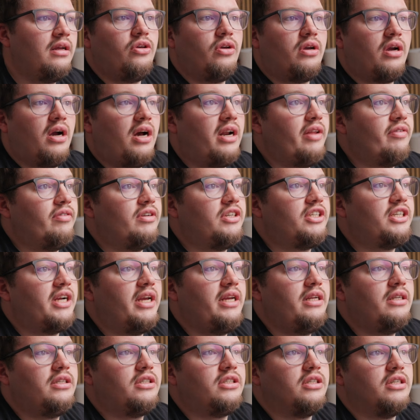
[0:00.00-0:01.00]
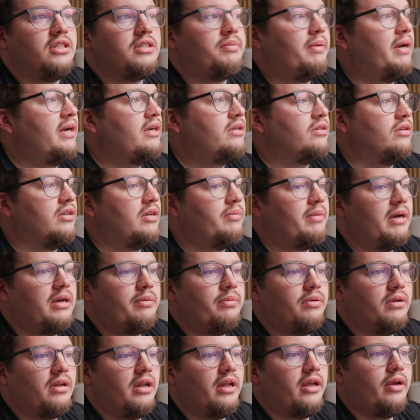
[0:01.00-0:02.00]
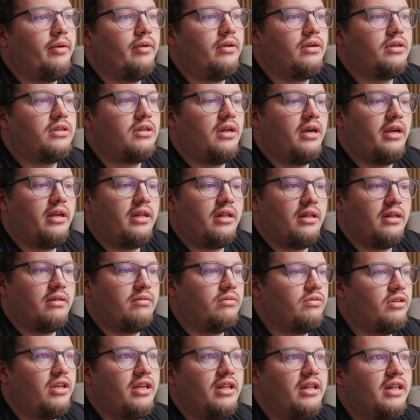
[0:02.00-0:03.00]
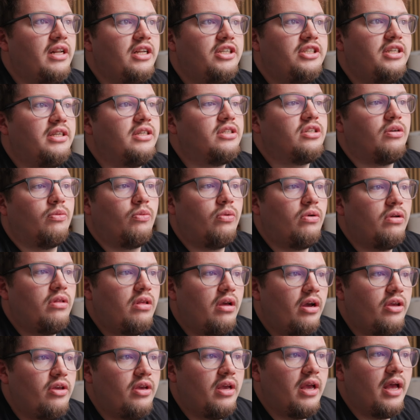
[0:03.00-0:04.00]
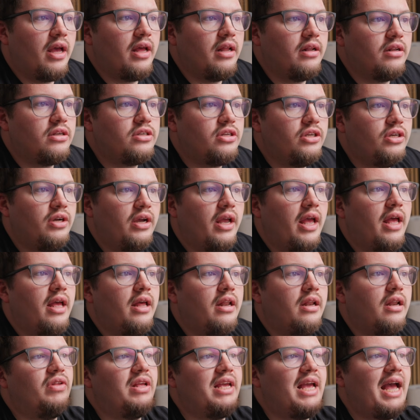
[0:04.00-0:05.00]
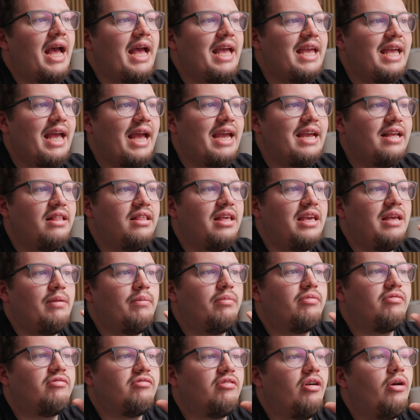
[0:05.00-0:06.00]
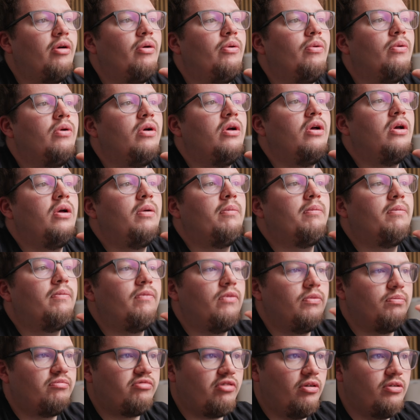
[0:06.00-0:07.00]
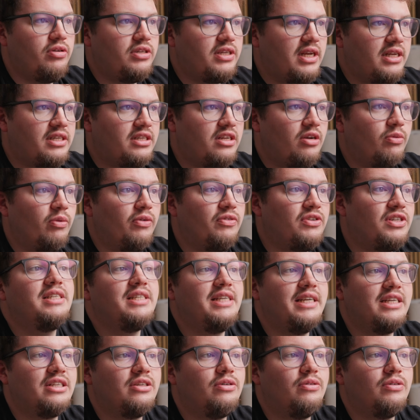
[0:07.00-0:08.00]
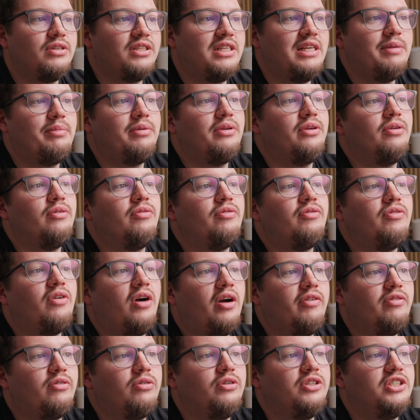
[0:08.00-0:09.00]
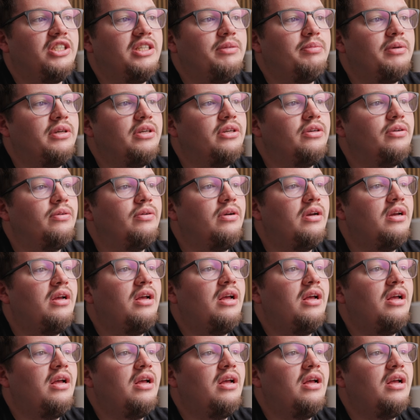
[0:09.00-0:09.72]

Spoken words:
you can't even change the specs on the MacBook Neo, it looks like. You literally, so what are you getting? So you're getting the A18 Pro processor with 6-core CPU, 5-core GPU.